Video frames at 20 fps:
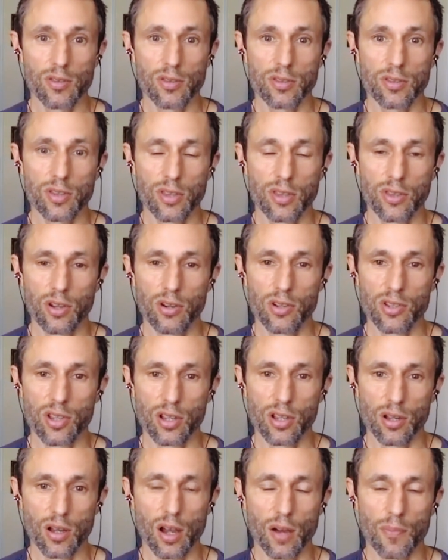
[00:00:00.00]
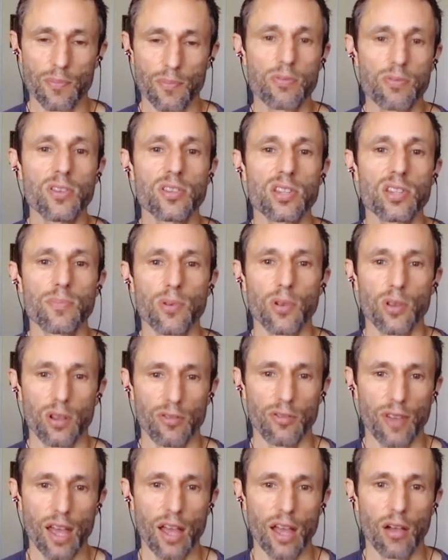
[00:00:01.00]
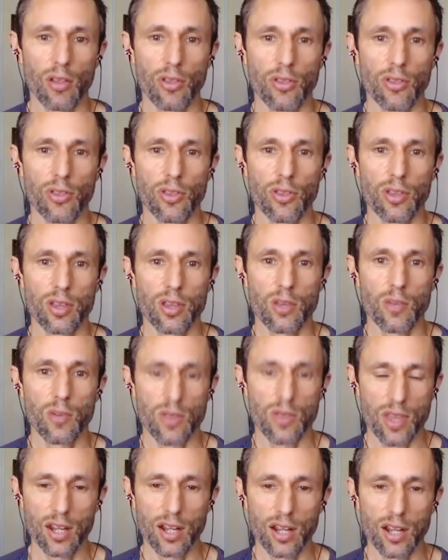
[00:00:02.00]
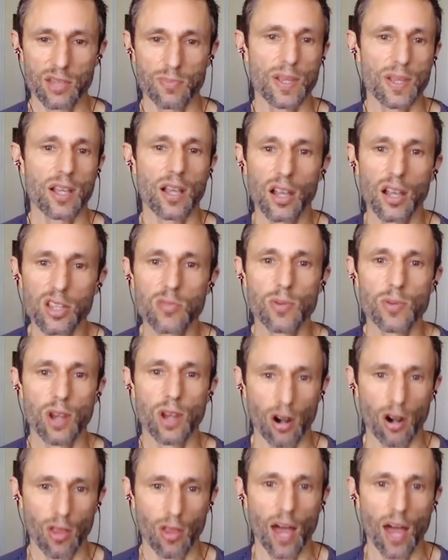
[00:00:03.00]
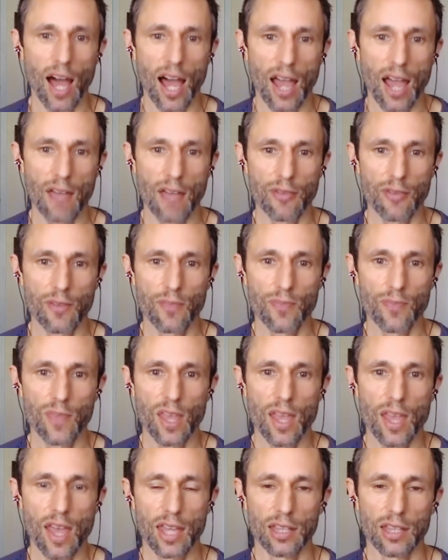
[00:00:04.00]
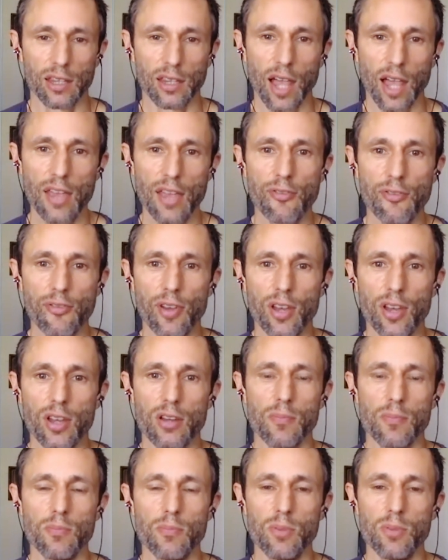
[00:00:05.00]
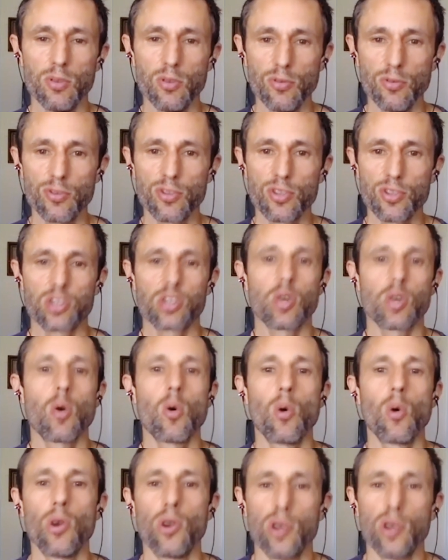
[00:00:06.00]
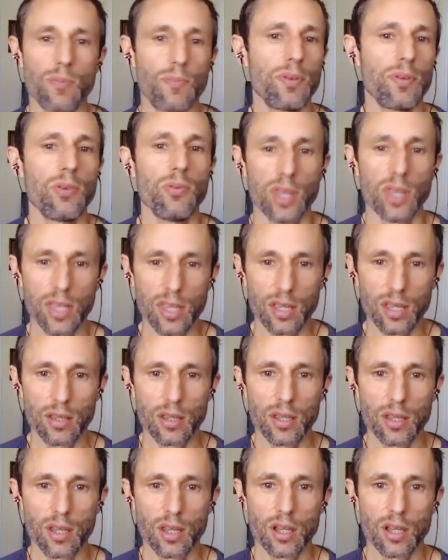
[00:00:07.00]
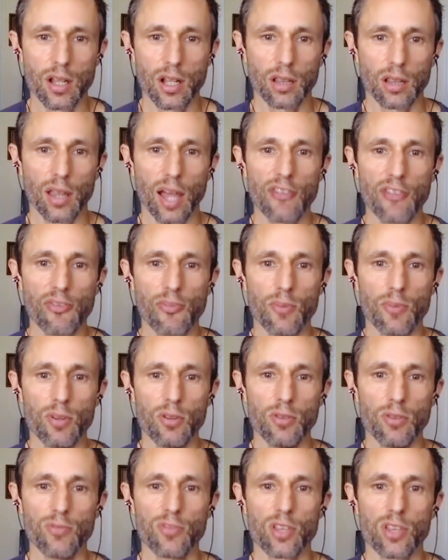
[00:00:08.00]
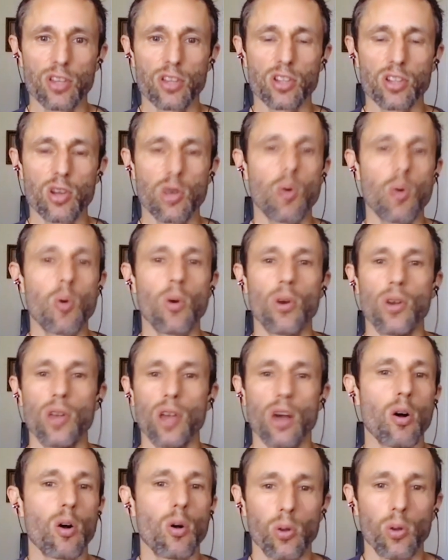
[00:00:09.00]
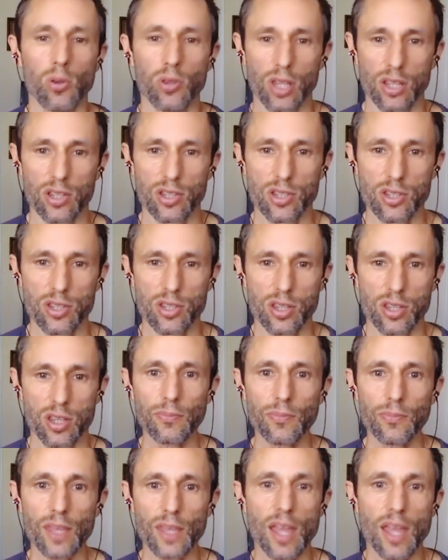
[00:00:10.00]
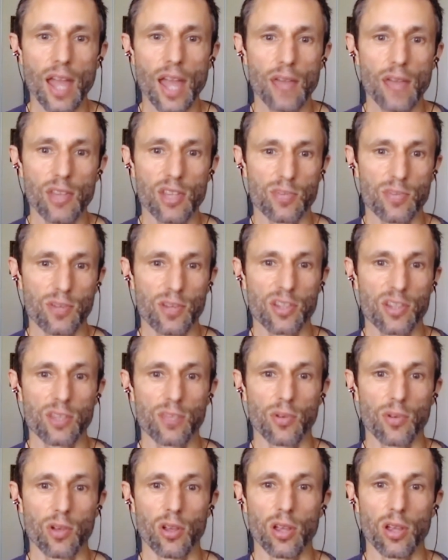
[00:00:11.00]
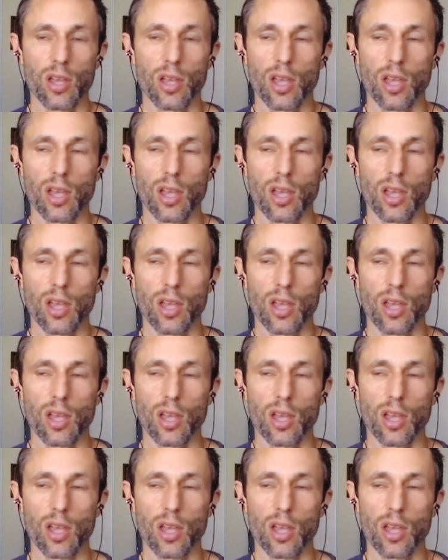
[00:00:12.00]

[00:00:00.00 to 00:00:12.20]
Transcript: That there's a, a principle of health within us because we are alive, and life moves toward beauty. Life moves toward wholeness. And this principle